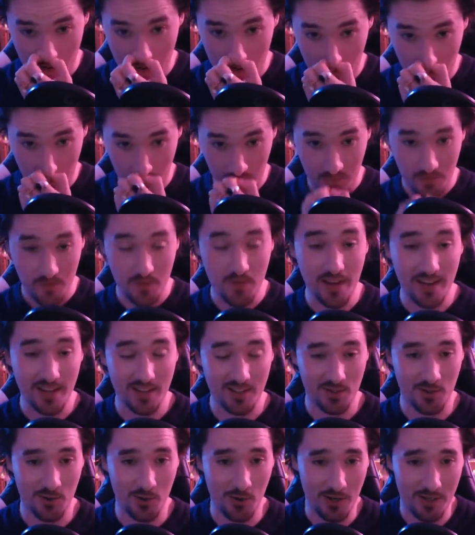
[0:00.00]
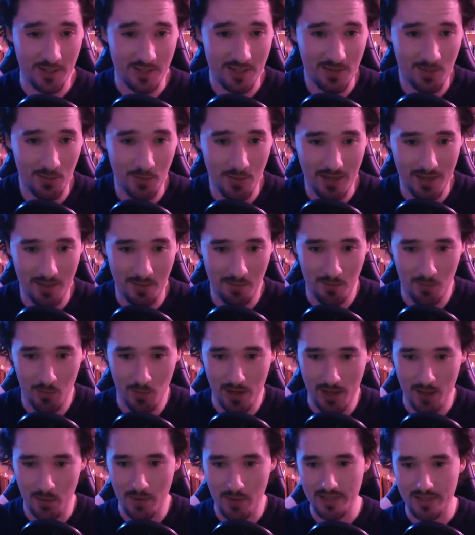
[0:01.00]
fingers crossed we can
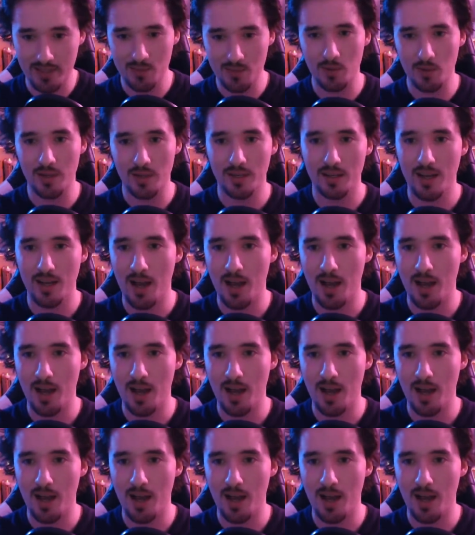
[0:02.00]
make this work.